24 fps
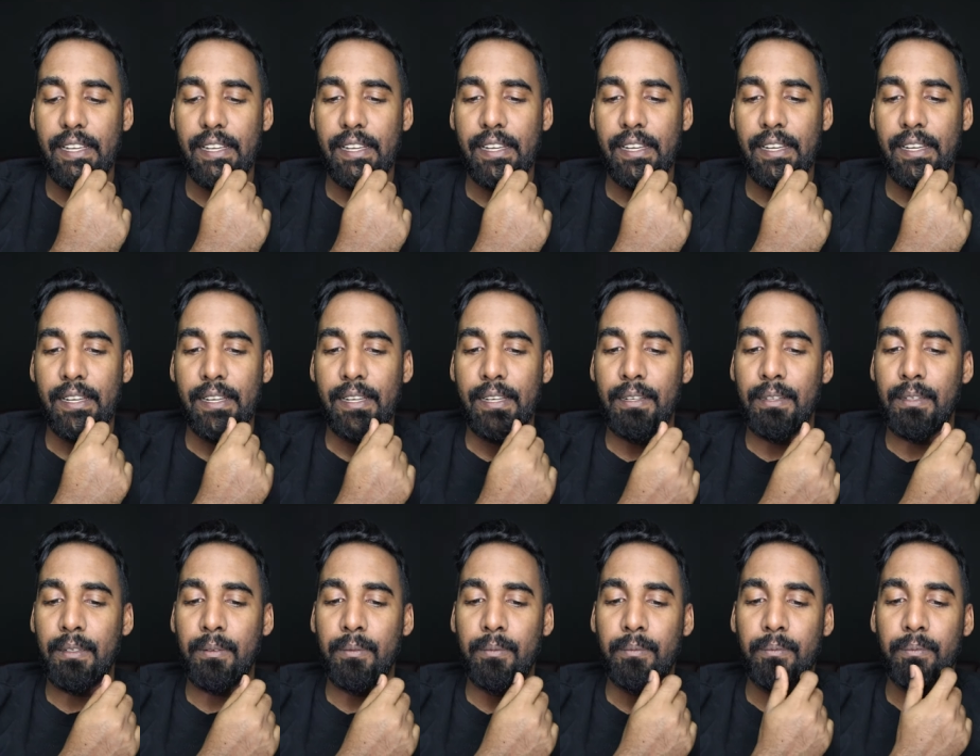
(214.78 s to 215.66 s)

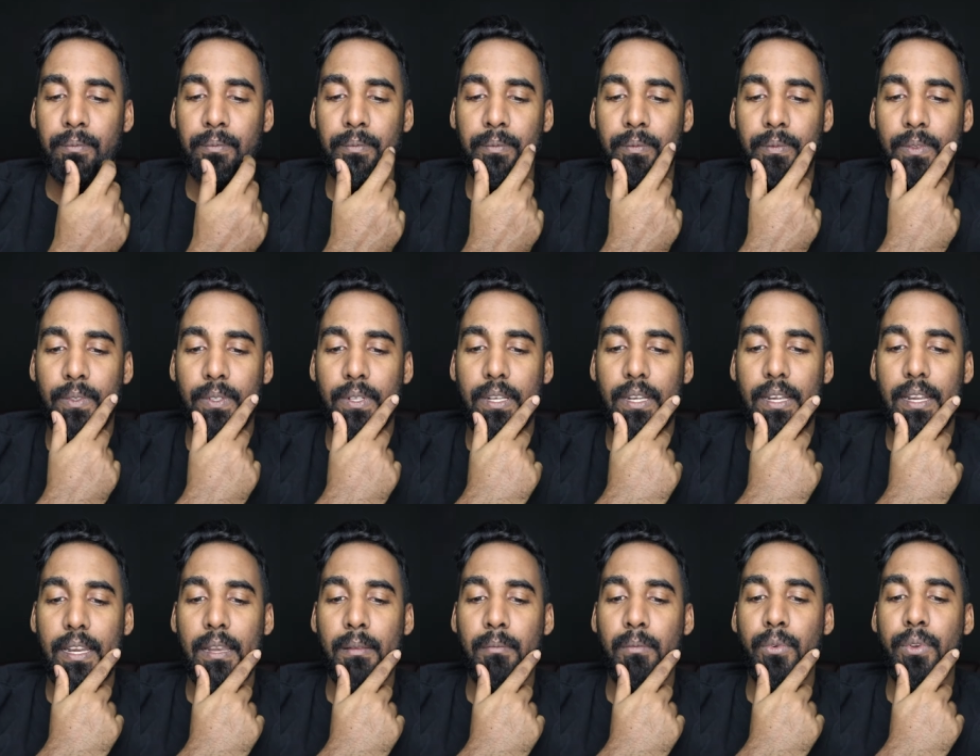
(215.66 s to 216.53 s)
Um,
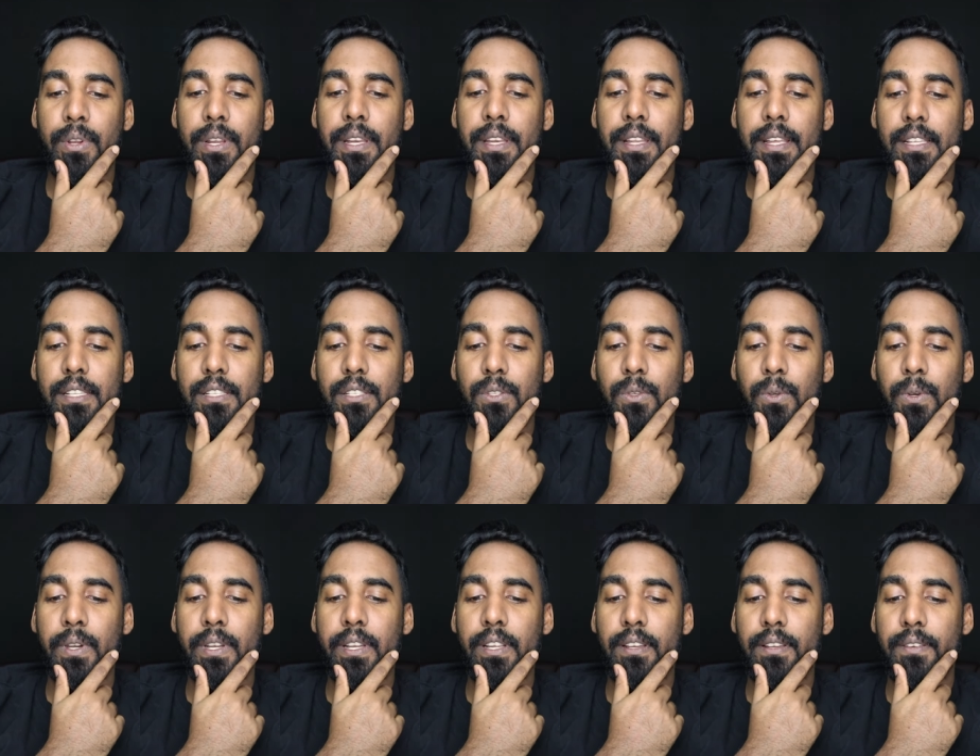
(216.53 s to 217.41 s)
right, let me read that
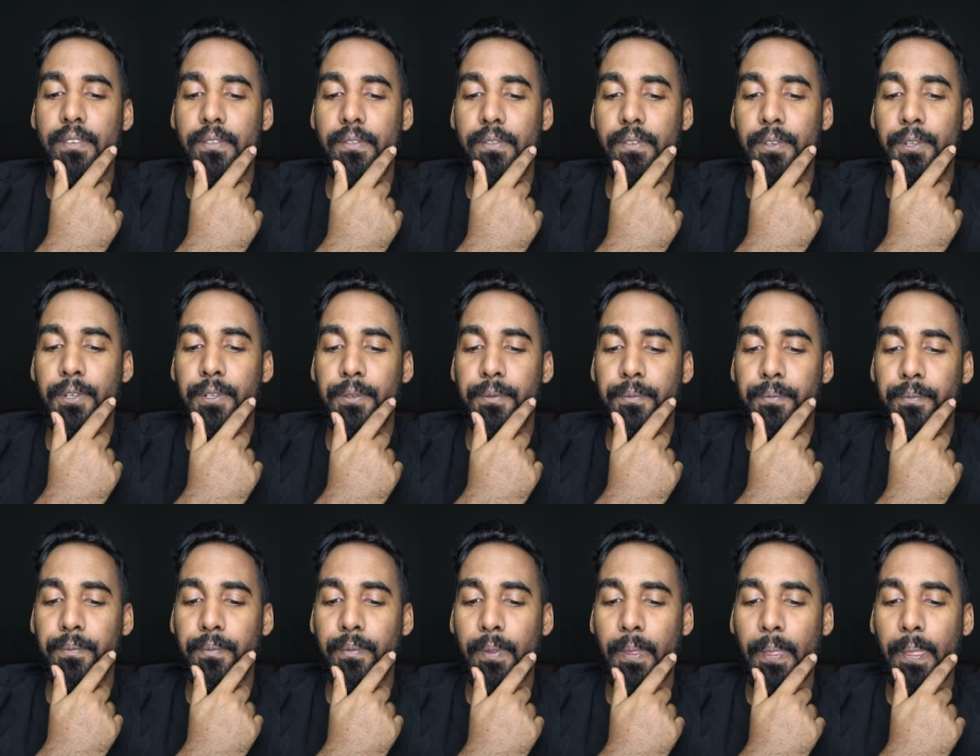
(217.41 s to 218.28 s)
story of, you know.
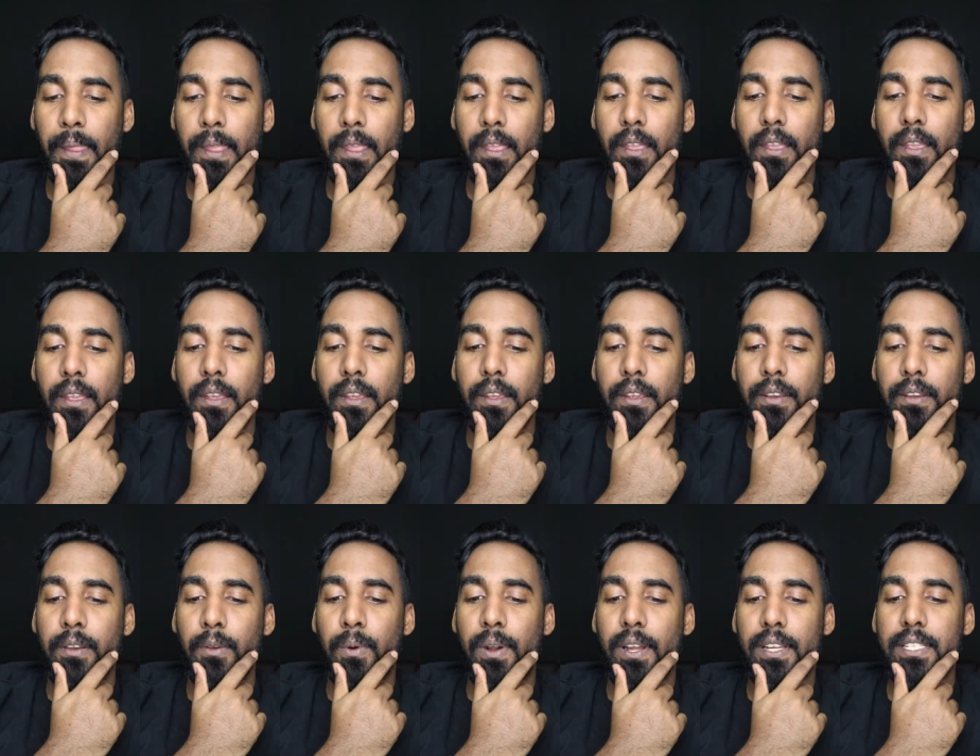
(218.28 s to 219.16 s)

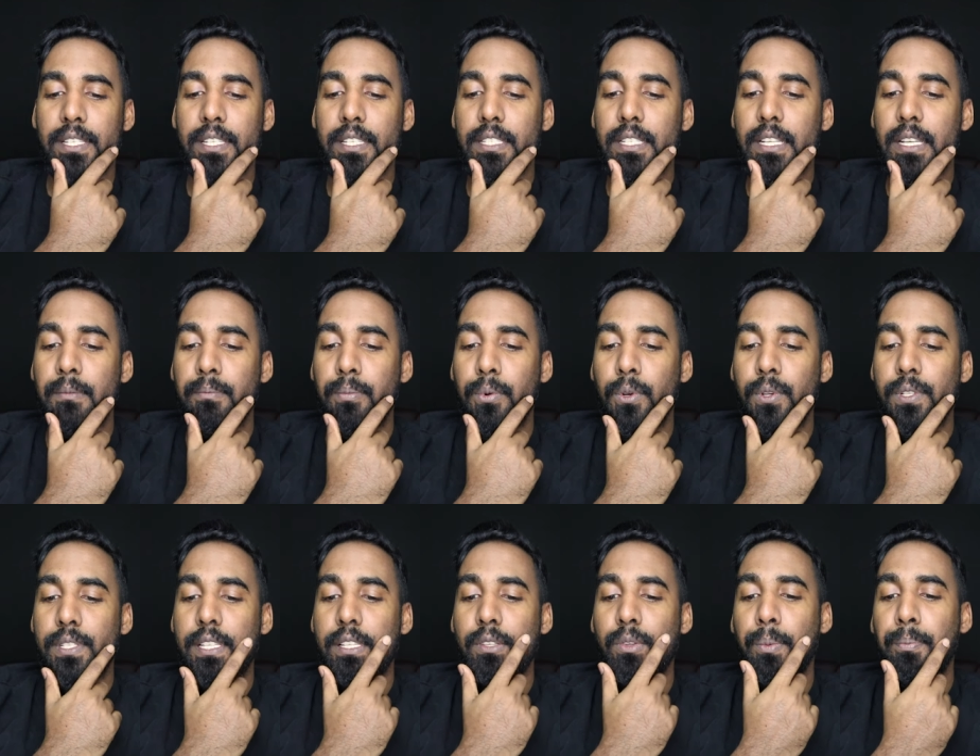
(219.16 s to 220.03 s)
The Washington
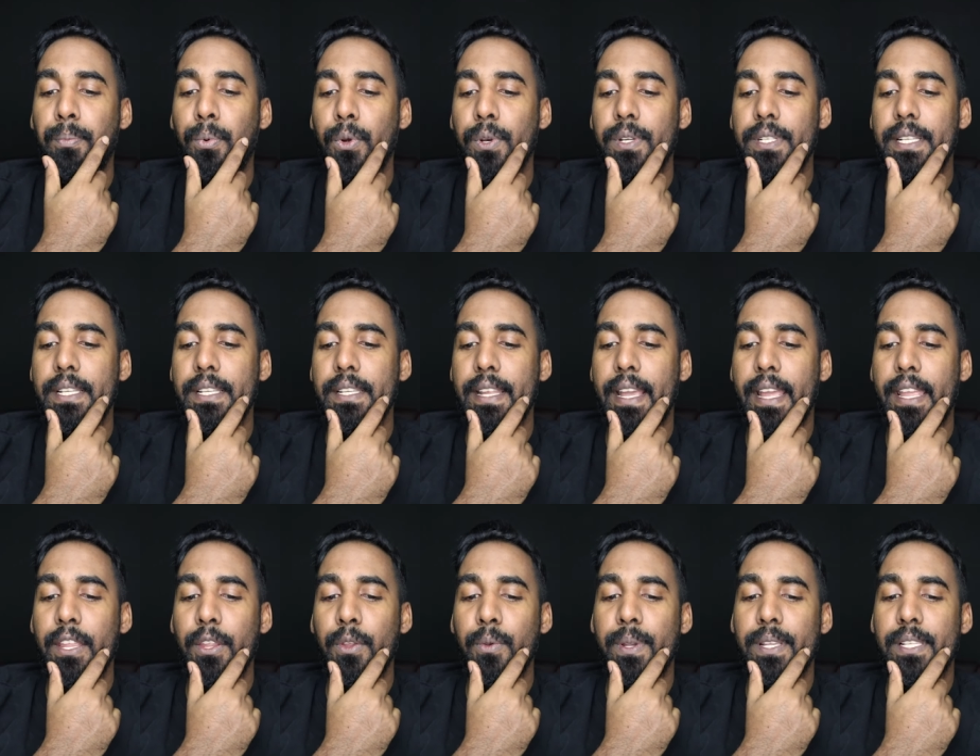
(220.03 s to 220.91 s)
Post is reporting
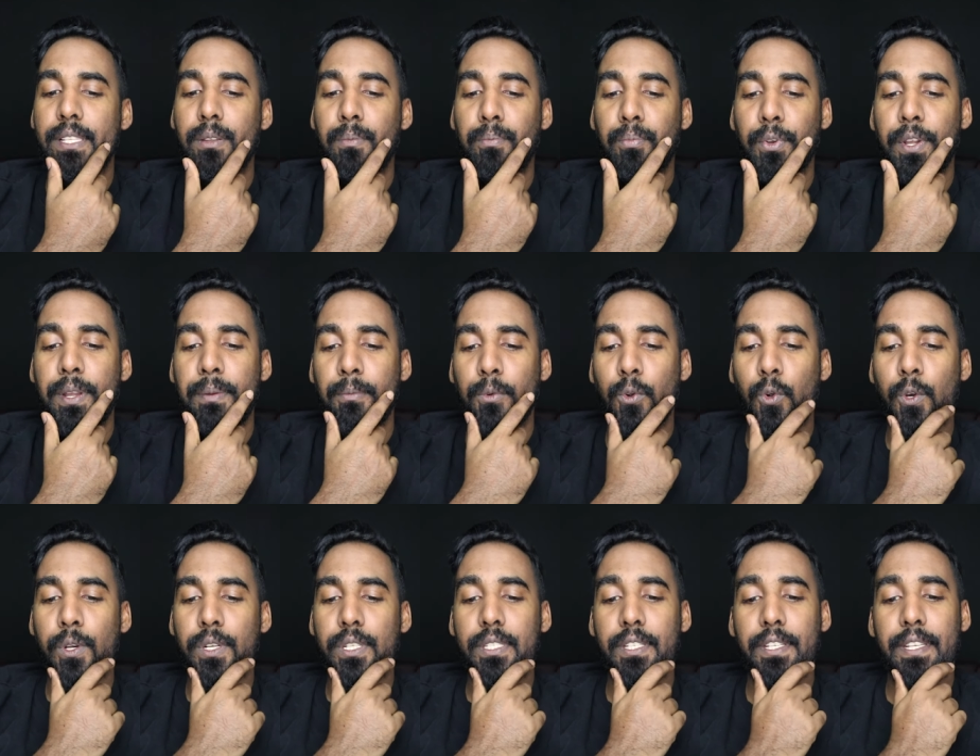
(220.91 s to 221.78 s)
that U.S. Supreme
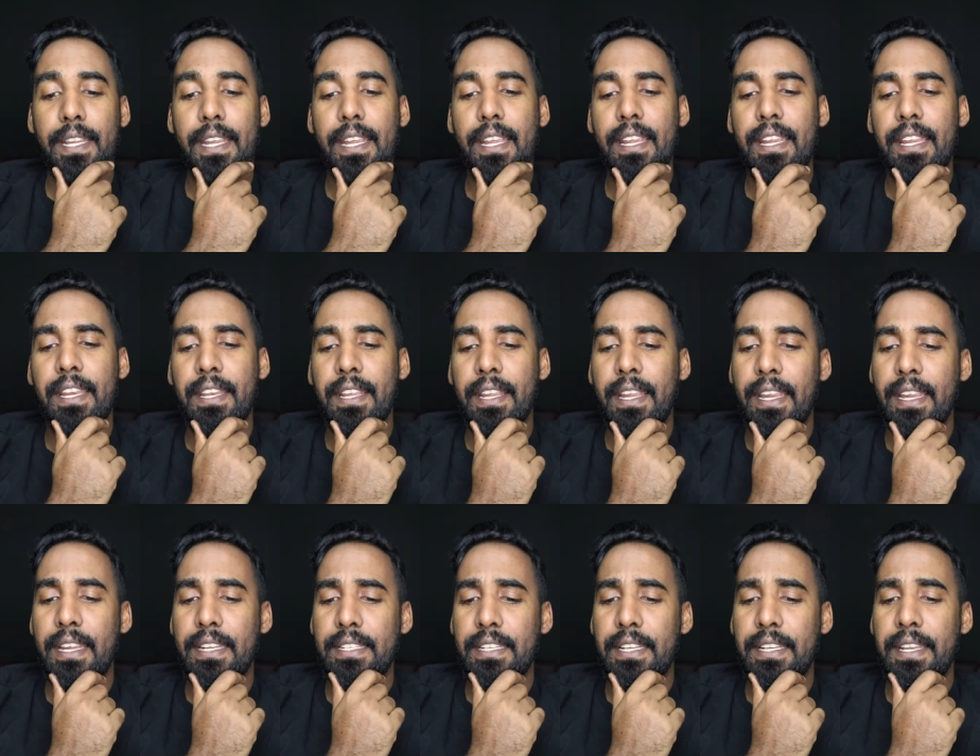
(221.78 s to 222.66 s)
Court today
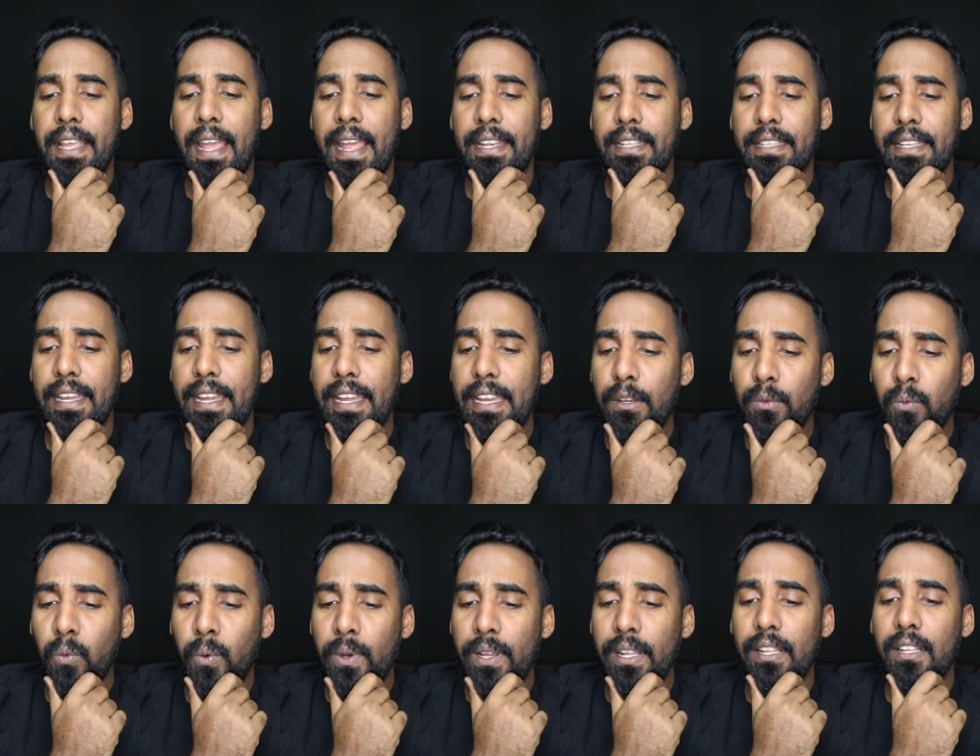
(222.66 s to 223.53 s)
indicated that it
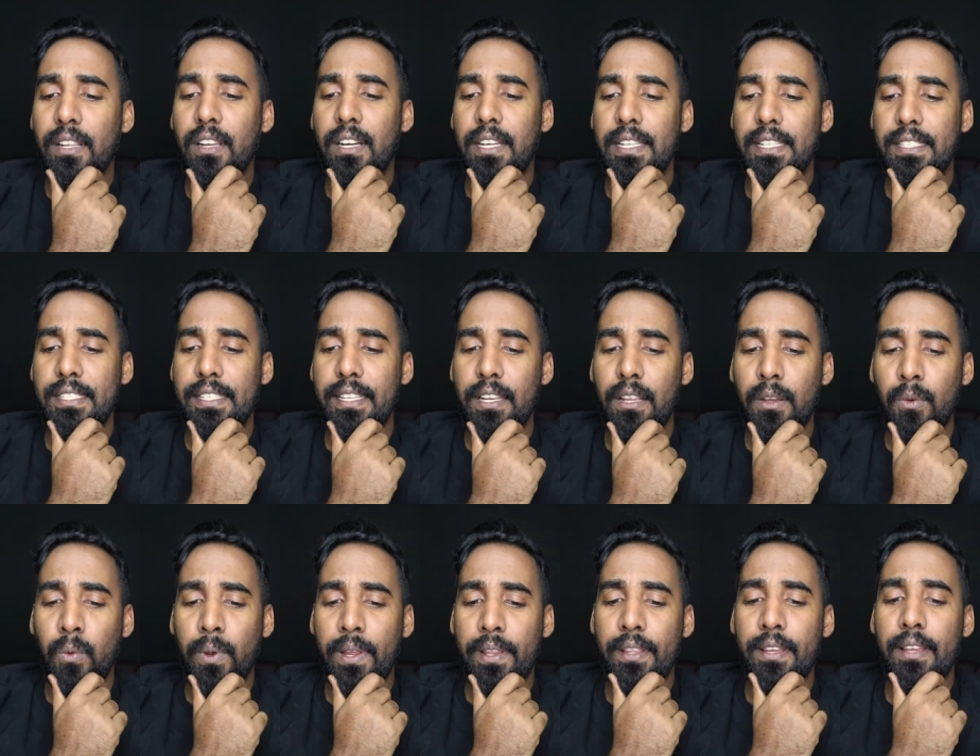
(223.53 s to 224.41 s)
will consider
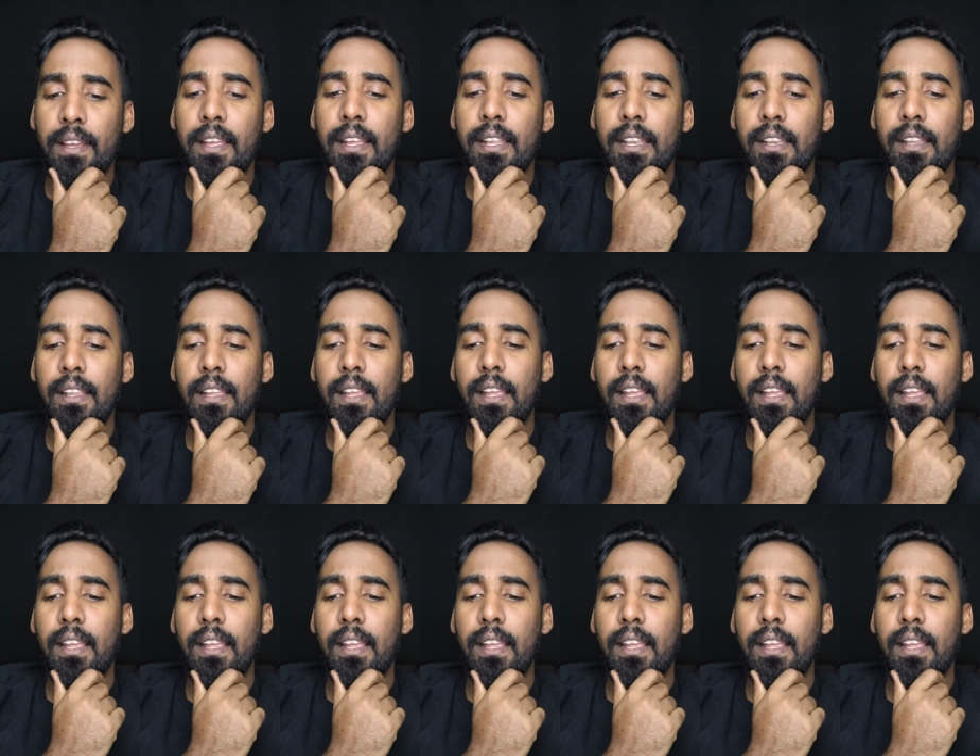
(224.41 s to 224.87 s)
whether